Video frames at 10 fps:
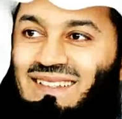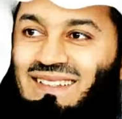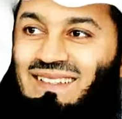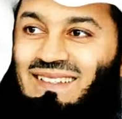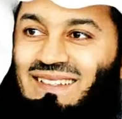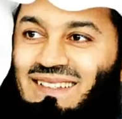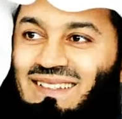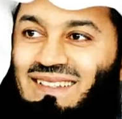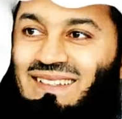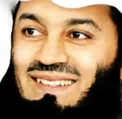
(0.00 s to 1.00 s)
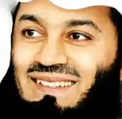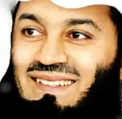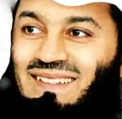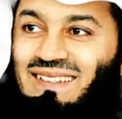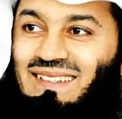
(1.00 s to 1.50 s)
For them, we will
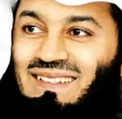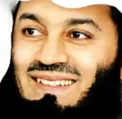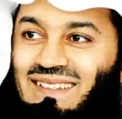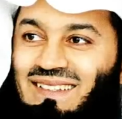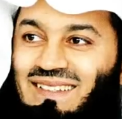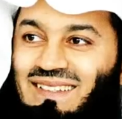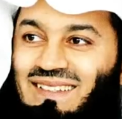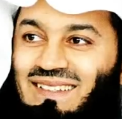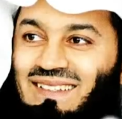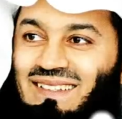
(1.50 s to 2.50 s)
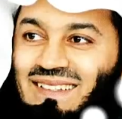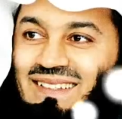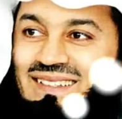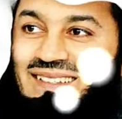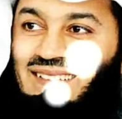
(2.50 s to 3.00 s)
also give them a special shape.
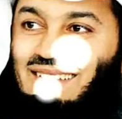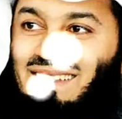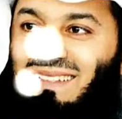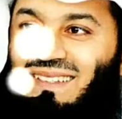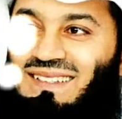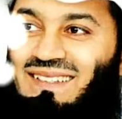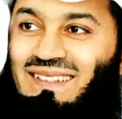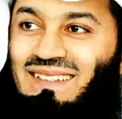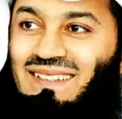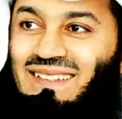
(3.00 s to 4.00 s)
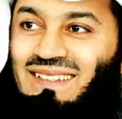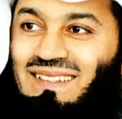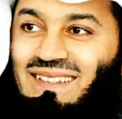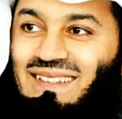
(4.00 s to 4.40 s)
Look, it's getting easier, isn't it?